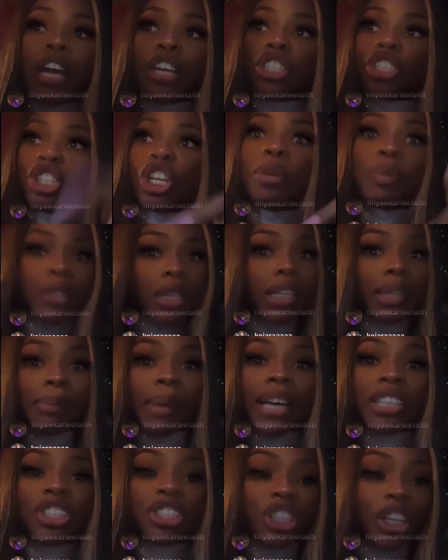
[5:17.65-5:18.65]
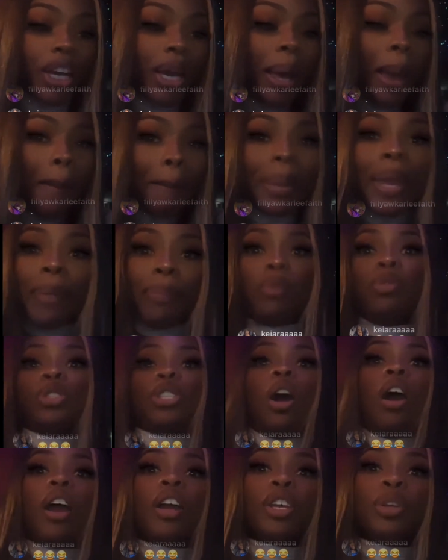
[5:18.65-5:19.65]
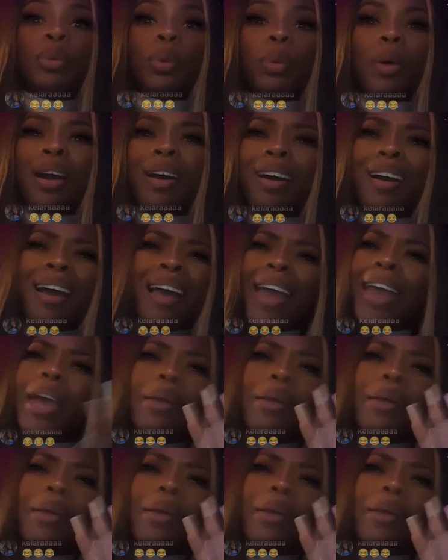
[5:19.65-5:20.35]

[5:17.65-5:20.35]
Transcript: She was under my shit. People was arguing with her.